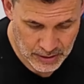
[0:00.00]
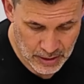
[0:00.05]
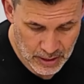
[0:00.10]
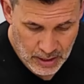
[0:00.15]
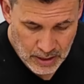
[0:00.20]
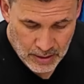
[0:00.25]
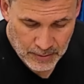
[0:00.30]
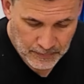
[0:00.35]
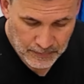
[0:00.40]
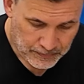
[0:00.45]

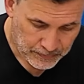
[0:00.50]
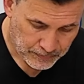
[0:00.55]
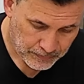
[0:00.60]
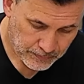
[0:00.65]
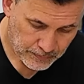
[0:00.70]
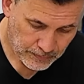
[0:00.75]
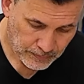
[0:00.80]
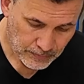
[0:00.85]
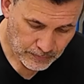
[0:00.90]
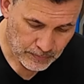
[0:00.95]

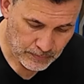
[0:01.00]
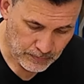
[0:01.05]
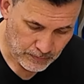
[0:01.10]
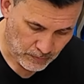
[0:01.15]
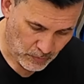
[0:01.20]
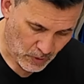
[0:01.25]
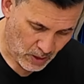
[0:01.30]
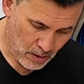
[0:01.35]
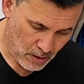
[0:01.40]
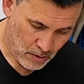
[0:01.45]

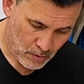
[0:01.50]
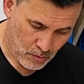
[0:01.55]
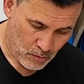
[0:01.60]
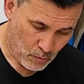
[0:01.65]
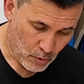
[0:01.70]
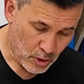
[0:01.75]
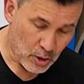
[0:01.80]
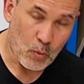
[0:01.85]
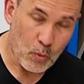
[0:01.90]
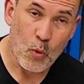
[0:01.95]

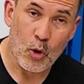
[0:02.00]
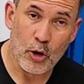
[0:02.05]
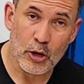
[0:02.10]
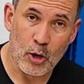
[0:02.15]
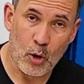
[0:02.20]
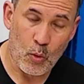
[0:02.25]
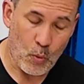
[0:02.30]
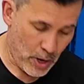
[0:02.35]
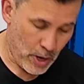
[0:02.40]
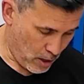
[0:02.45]
We're going to work
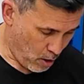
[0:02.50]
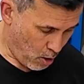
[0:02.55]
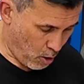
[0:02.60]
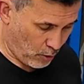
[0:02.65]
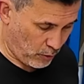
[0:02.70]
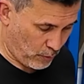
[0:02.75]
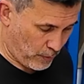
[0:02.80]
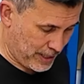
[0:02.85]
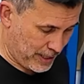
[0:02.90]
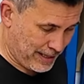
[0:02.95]
our way
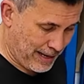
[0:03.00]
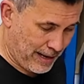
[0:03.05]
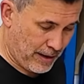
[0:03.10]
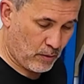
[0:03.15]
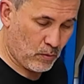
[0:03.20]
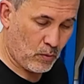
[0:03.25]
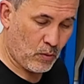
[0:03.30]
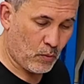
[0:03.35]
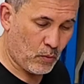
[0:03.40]
all the way down.